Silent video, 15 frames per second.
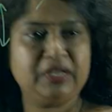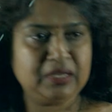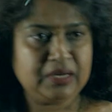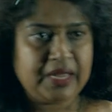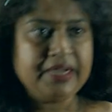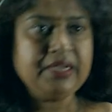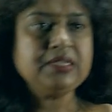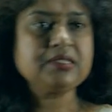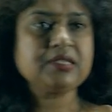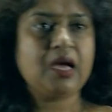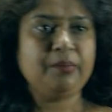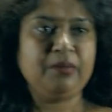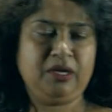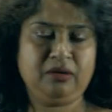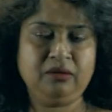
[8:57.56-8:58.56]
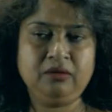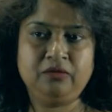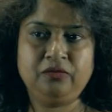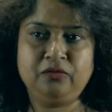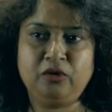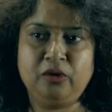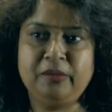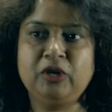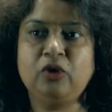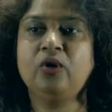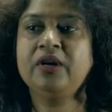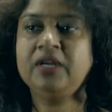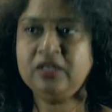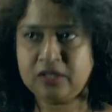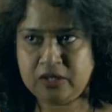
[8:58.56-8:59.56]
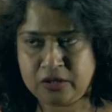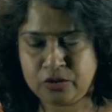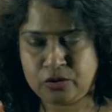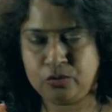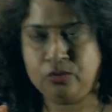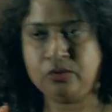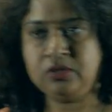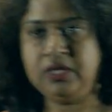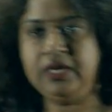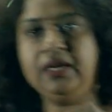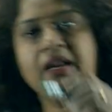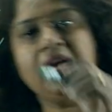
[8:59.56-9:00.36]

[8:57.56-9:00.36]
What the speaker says: a light is coming from an ordinary source, it will